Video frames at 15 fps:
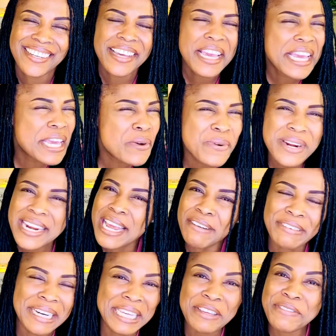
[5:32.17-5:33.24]
He will never
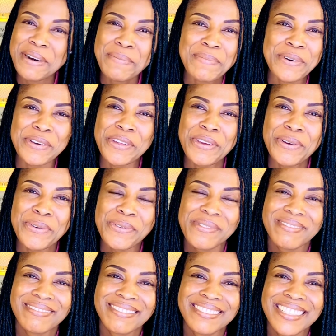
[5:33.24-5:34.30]
give up on you.
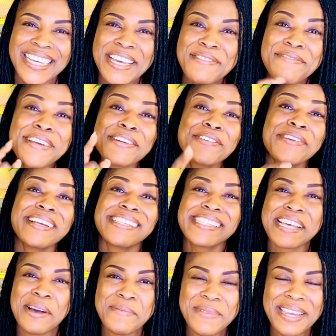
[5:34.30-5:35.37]
Victory is
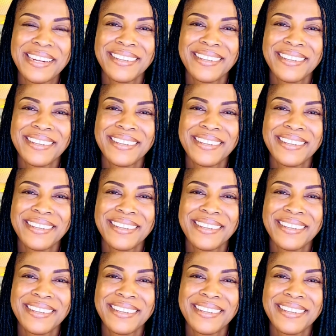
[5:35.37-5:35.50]
coming.